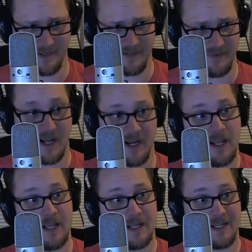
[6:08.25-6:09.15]
But if not,
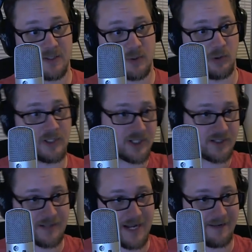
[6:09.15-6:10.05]
it's cool to
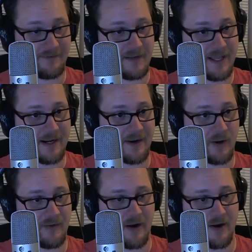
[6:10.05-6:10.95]
just kind of head on
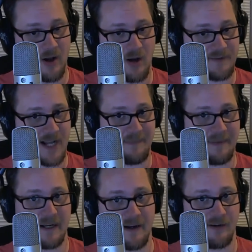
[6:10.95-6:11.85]
over there and off
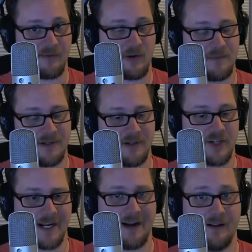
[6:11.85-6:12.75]
topic in our forums. You can
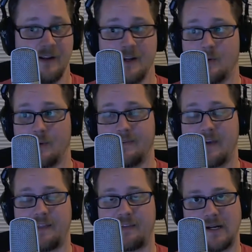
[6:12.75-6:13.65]
check it out. We've
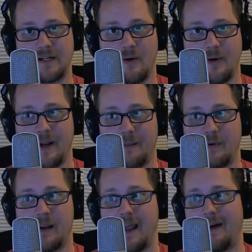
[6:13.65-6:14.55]
got a thread going up
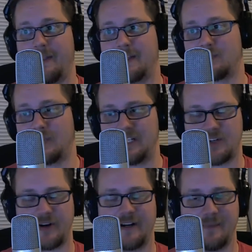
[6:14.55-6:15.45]
right now that's really just
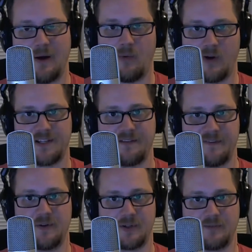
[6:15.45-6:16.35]
talking about what does the
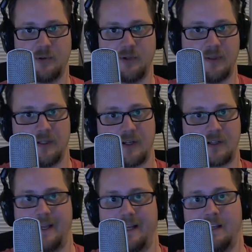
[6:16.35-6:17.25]
future of Tool to Play look
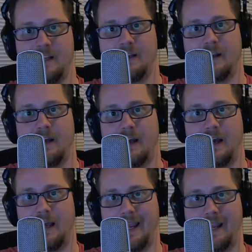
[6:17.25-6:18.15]
like.
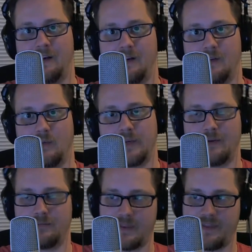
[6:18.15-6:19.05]
And, you
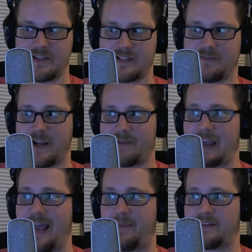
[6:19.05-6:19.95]
know, the things that have kind of
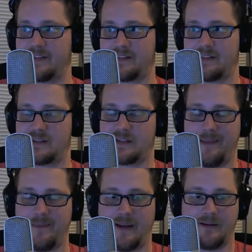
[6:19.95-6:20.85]
happened since this
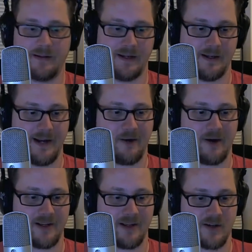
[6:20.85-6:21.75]
gaming
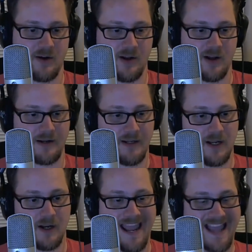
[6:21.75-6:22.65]
era has gone on
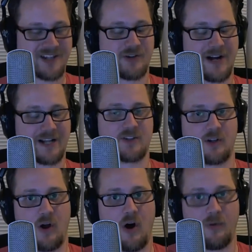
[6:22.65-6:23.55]
extra
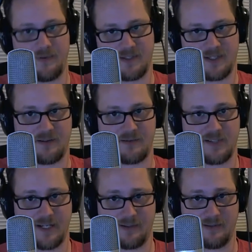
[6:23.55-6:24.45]
long with this console
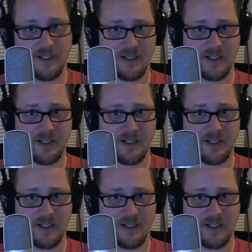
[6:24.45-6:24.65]
cycle.